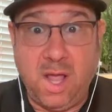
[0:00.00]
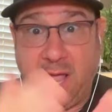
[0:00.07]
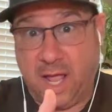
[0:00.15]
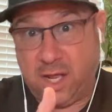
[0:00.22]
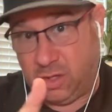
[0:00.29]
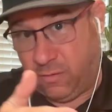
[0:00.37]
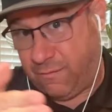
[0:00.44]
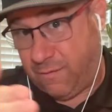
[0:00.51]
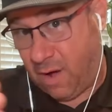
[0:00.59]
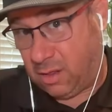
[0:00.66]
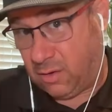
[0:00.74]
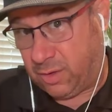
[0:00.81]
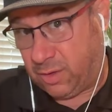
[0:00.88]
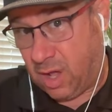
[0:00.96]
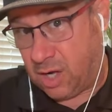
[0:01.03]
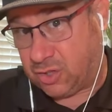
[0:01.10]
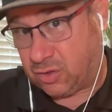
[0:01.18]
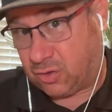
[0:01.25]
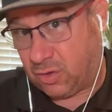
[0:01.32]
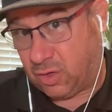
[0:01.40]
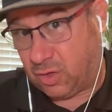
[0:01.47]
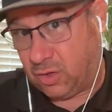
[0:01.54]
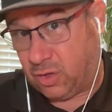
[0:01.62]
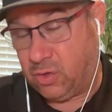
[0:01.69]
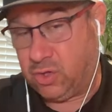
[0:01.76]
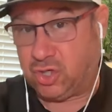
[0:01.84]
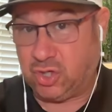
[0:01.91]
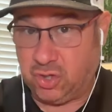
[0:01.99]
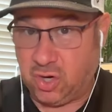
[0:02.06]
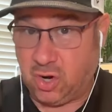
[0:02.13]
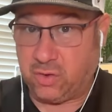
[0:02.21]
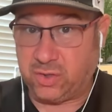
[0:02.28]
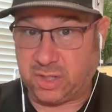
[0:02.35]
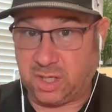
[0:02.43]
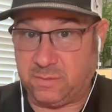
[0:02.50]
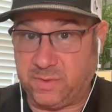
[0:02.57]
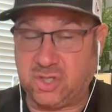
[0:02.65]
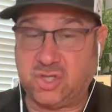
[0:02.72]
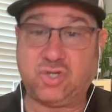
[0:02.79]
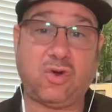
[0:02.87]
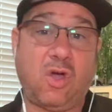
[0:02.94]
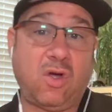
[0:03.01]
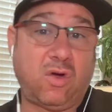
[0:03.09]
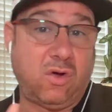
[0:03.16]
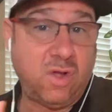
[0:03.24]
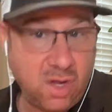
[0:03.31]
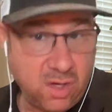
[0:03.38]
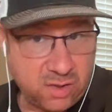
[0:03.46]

And you follow the logical conclusion. You know there's going to be struggle.